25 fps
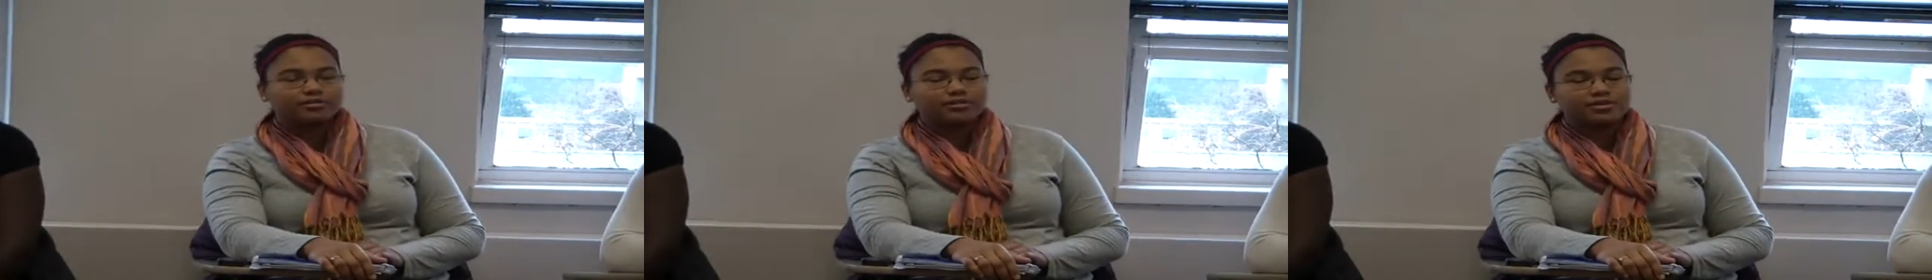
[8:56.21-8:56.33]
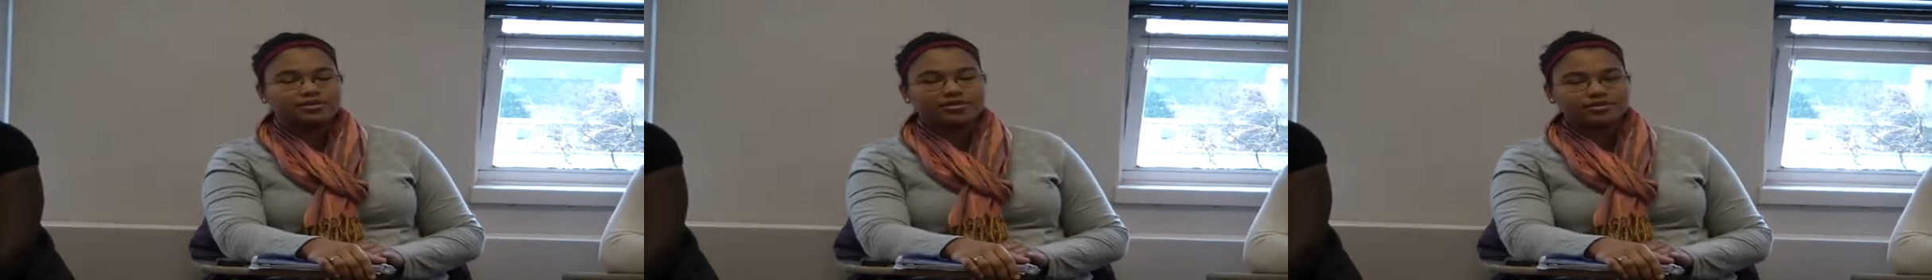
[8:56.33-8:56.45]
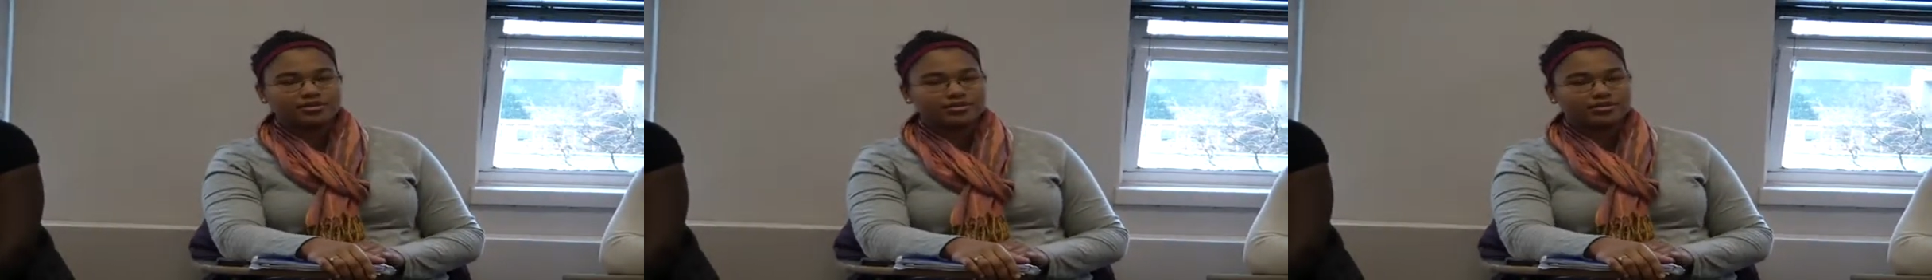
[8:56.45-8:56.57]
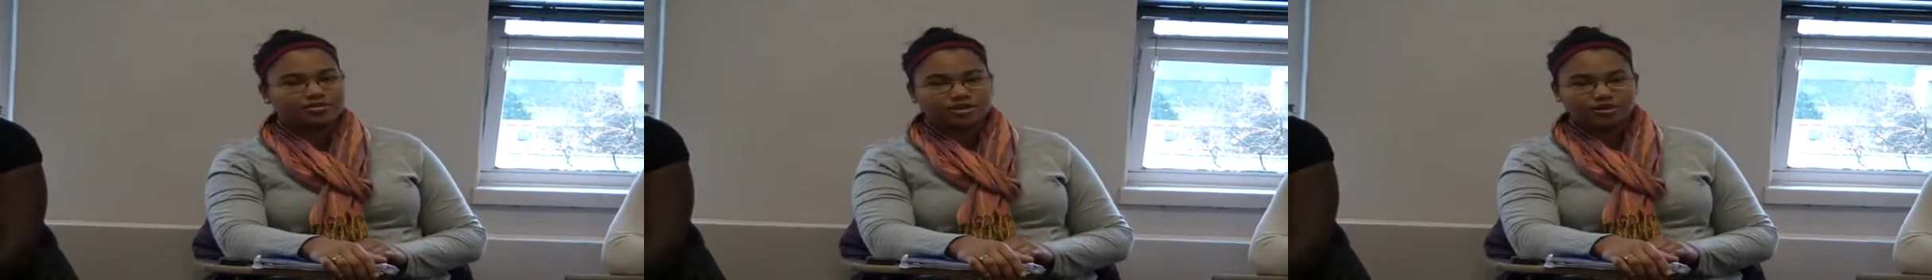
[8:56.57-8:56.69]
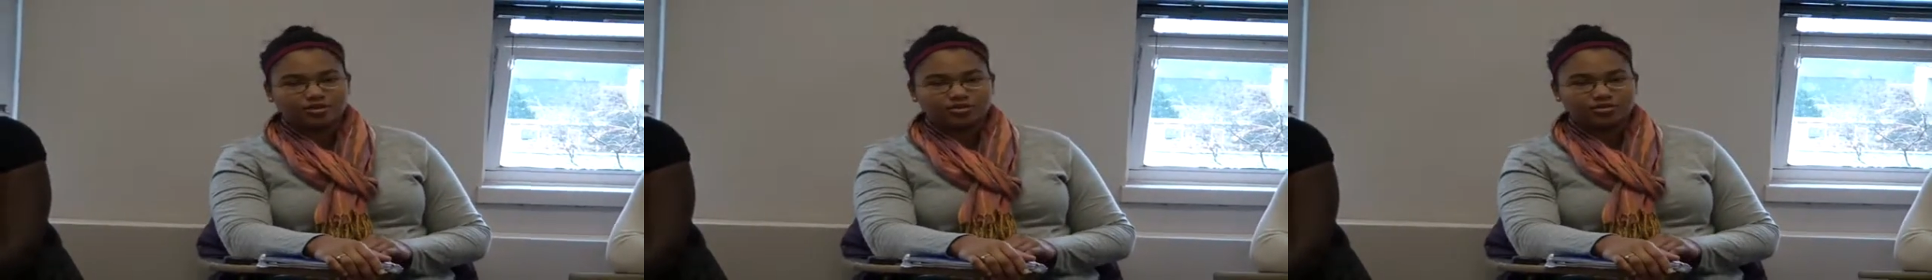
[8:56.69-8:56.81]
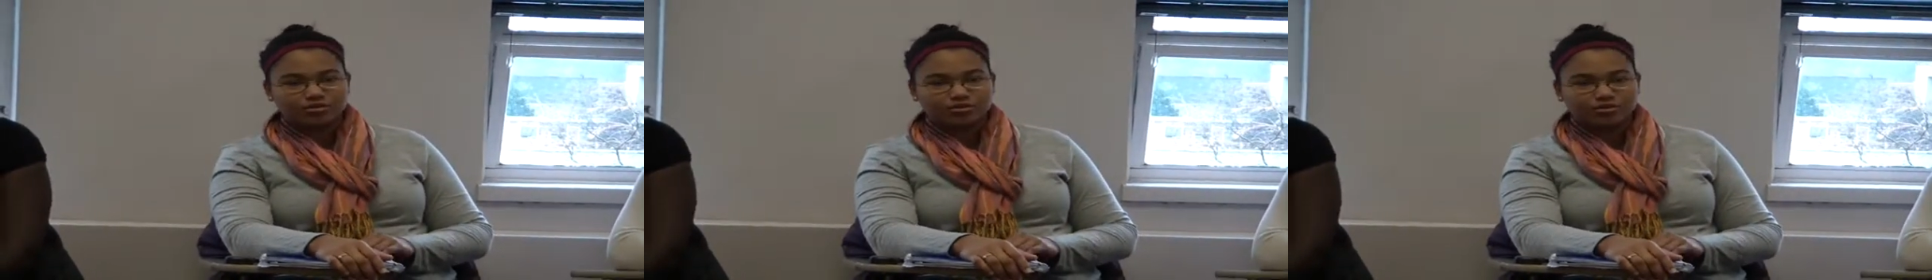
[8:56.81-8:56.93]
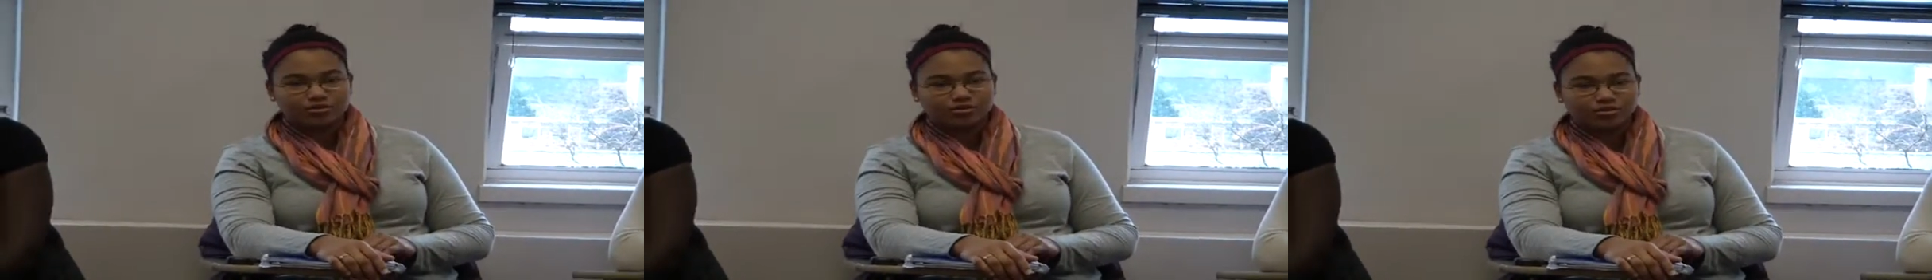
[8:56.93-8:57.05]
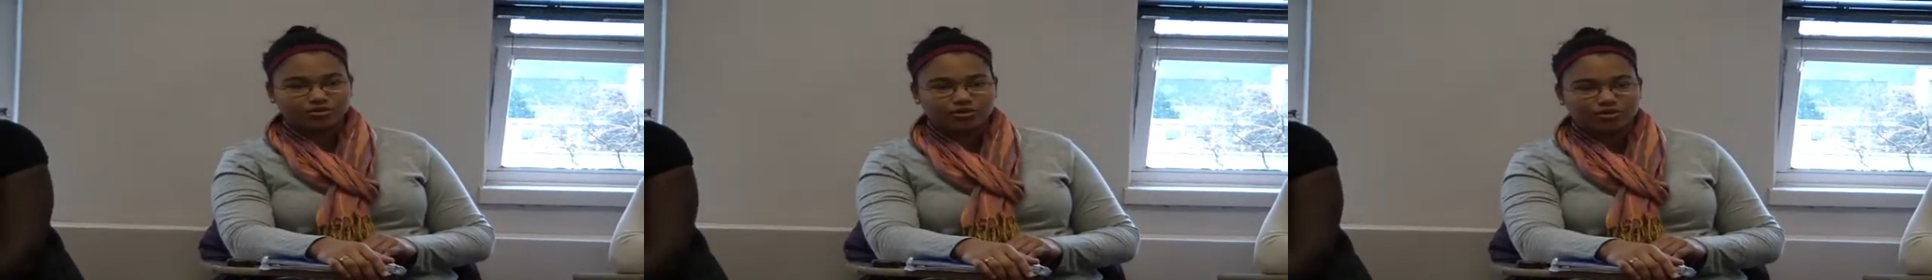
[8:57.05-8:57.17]
to be
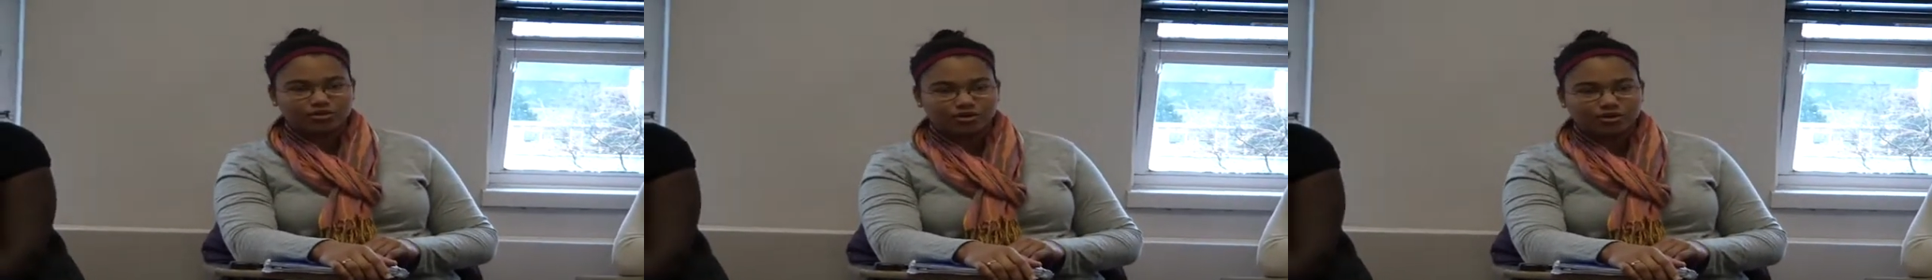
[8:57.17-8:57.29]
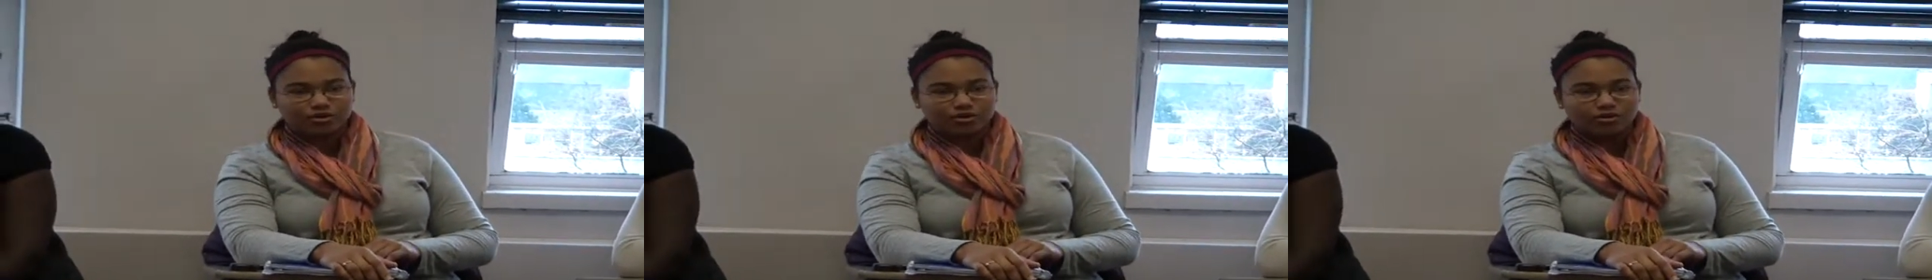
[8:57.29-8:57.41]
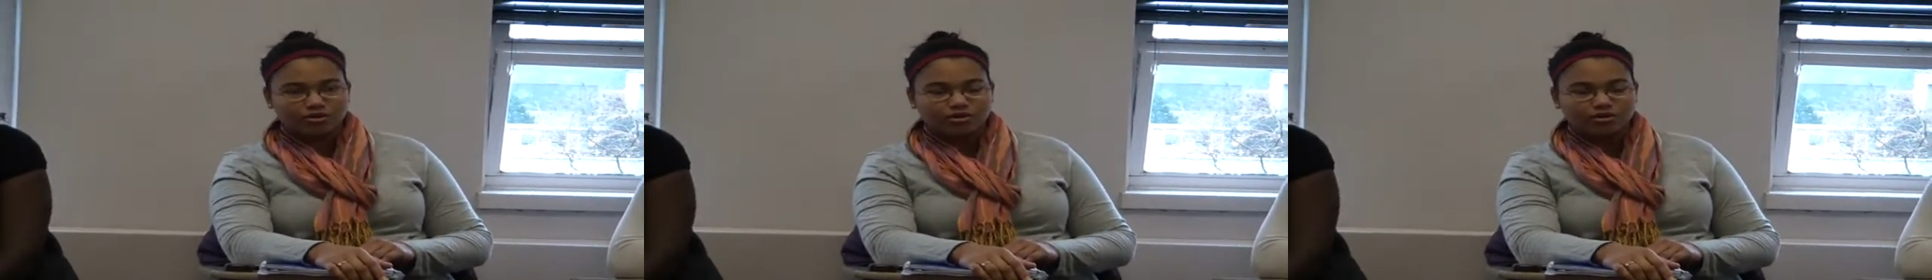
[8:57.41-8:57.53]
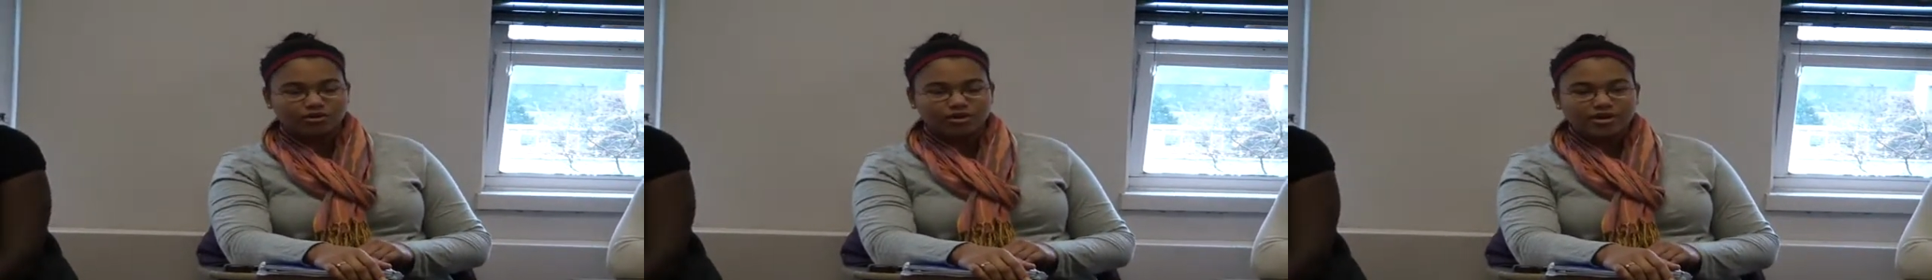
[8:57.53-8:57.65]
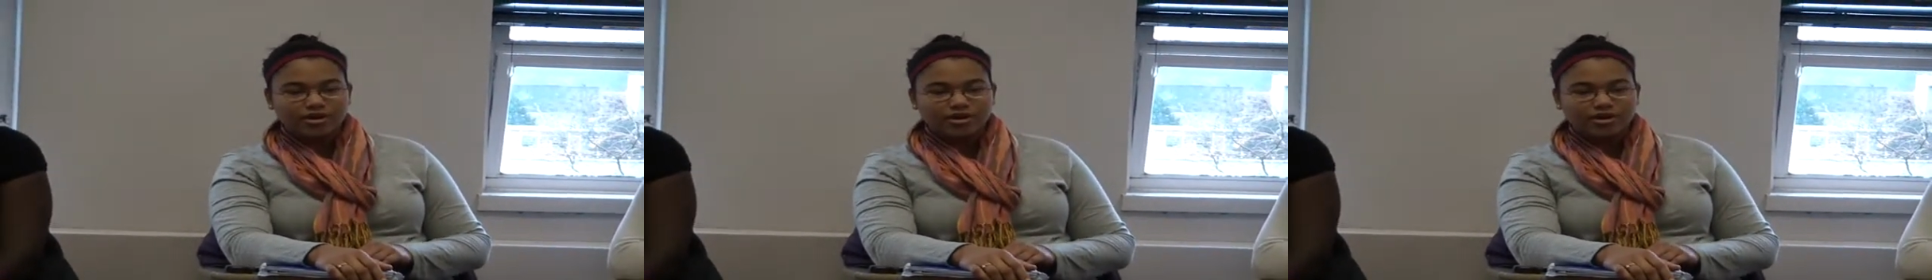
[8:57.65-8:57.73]
successful if you don't